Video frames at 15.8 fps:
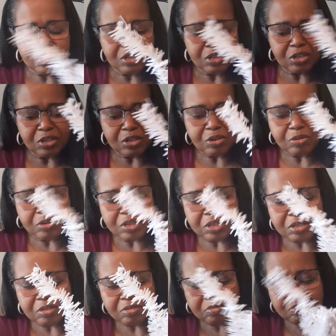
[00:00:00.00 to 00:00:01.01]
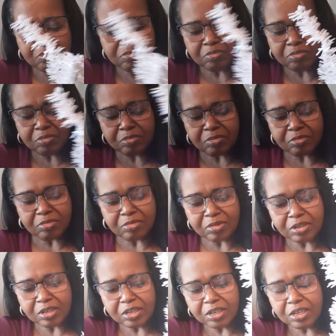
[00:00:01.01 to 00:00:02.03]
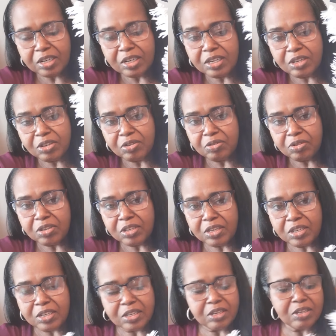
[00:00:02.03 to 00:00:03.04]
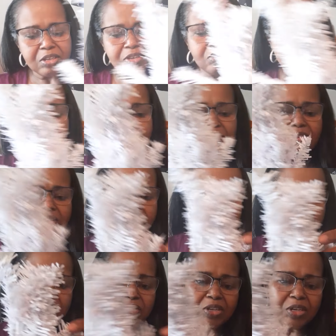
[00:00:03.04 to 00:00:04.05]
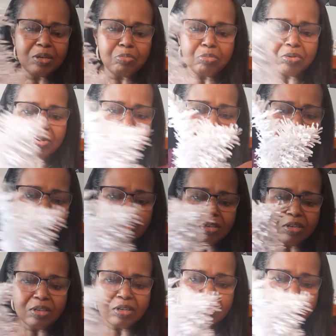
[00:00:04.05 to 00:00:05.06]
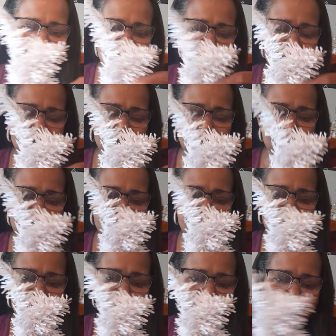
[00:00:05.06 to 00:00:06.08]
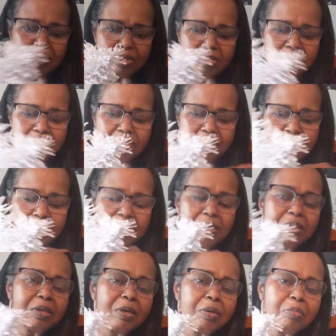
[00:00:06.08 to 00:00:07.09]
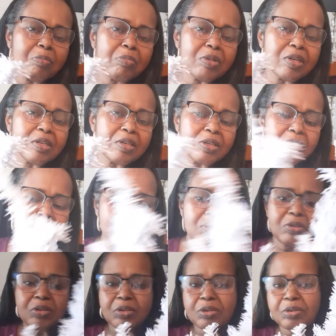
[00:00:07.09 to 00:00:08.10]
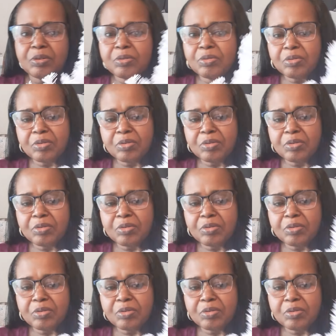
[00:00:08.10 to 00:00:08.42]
So it's, as you see, you can just shape it. It won't take but a couple of minutes or so.